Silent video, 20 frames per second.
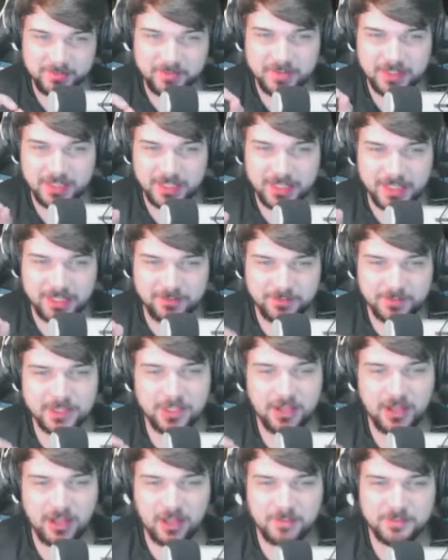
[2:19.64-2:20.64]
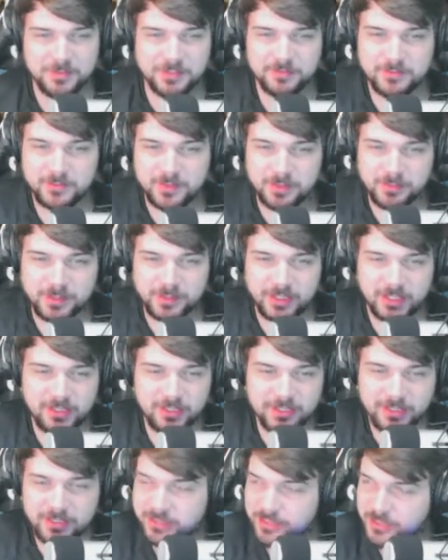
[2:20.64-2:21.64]
Even the option for the player
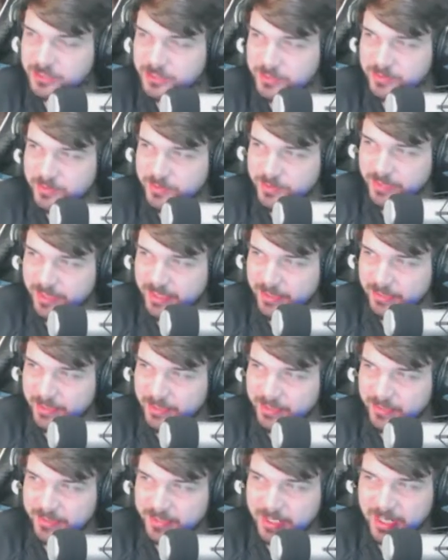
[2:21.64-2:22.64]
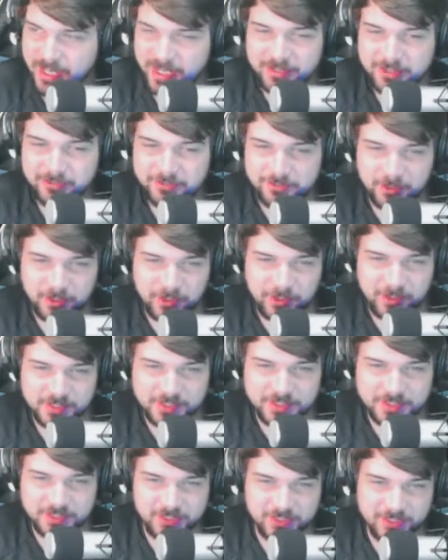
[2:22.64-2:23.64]
to choose whether or not it focuses
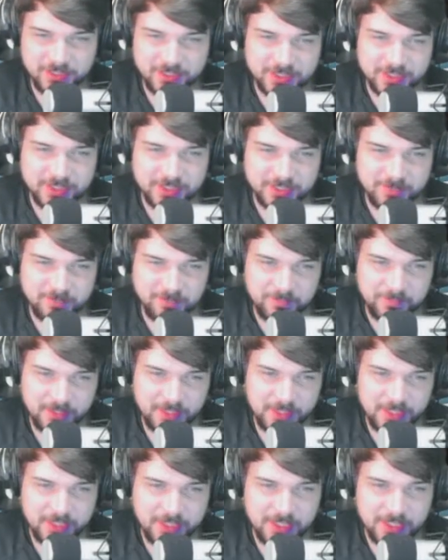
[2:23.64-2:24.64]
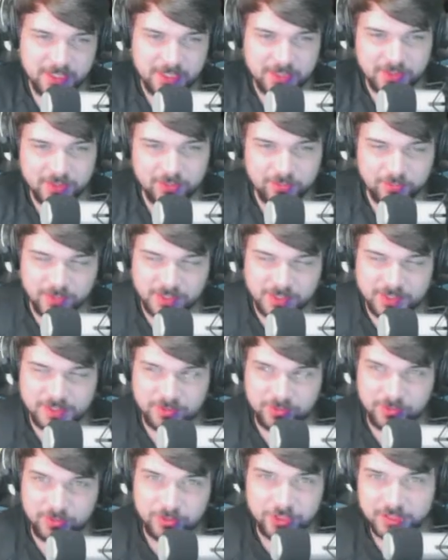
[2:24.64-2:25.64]
on the
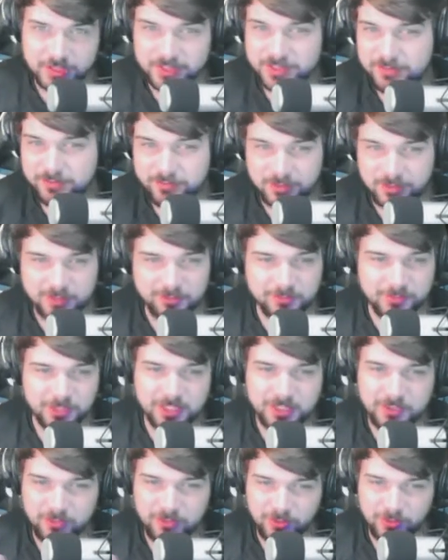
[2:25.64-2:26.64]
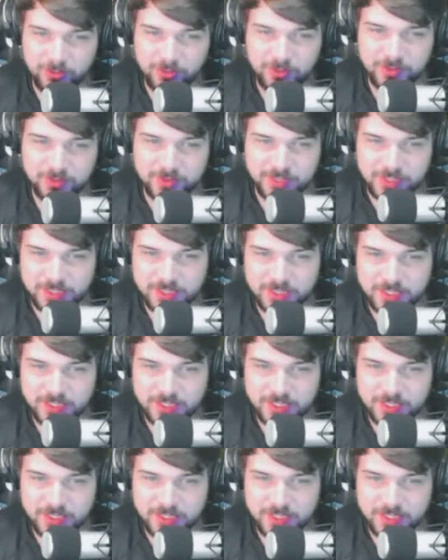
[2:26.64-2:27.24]
resolution, the frame rate, or the